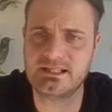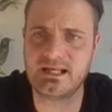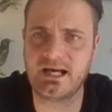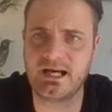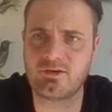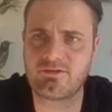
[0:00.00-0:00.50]

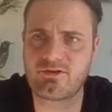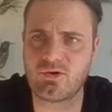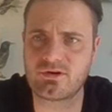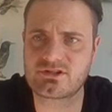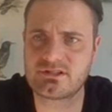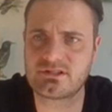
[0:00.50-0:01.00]
And of
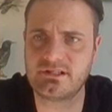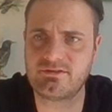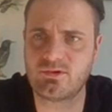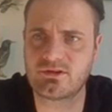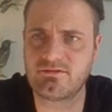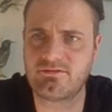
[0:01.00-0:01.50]
course, if we
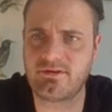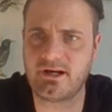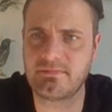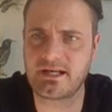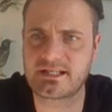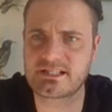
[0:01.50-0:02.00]
want to find
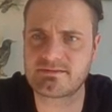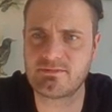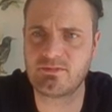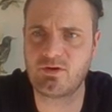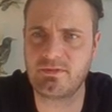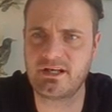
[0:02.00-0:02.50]

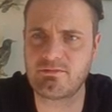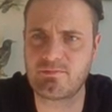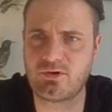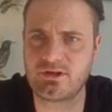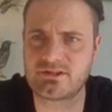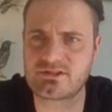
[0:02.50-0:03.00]
maximum or minimum
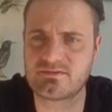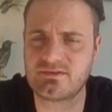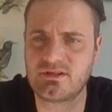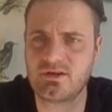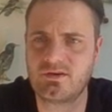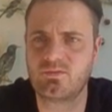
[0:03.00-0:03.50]
points,
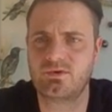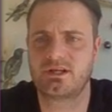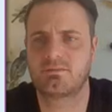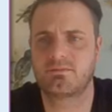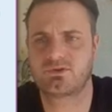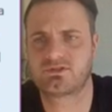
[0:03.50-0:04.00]
we
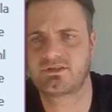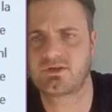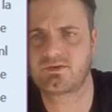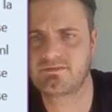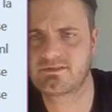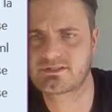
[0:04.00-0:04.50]
can put the
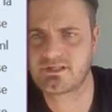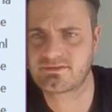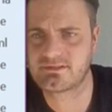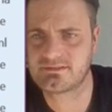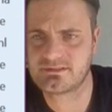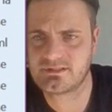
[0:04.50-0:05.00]

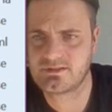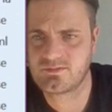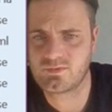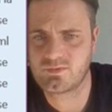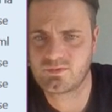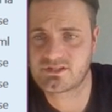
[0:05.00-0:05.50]
derivative,
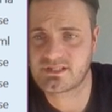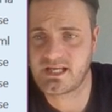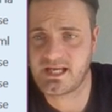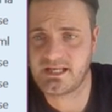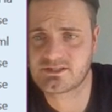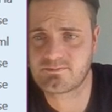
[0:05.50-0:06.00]
which is
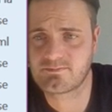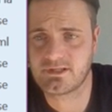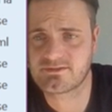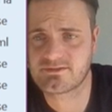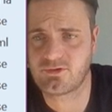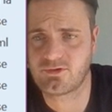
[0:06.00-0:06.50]
x plus
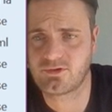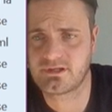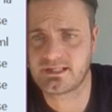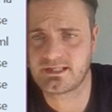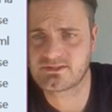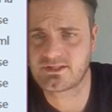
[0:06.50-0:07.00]
4,
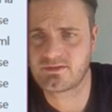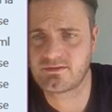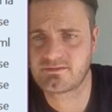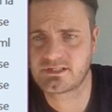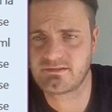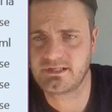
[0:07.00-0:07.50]
that's the
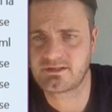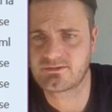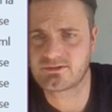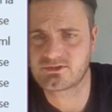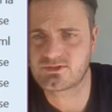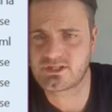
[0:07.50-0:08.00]
derivative, equals
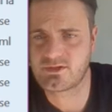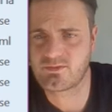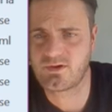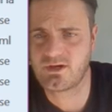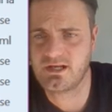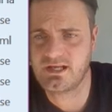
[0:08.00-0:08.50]
to 0.